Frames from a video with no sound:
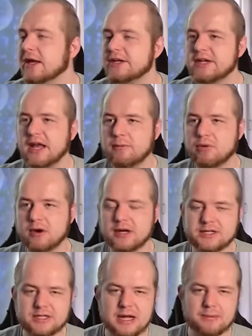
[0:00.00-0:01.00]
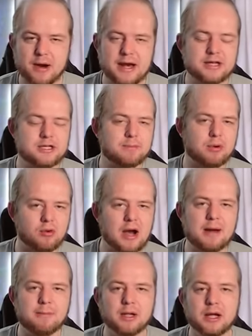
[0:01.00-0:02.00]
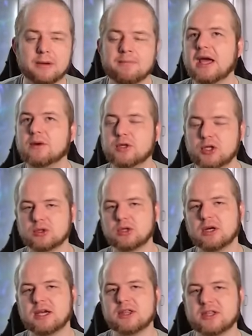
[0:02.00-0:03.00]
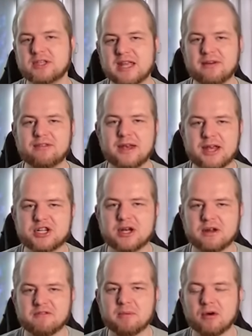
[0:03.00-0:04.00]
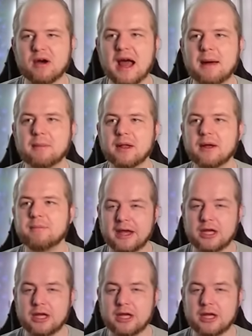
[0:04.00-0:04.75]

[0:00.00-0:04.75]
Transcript: It's getting pretty steep, right? It's a parabola. And when you look at the definition of a parabola,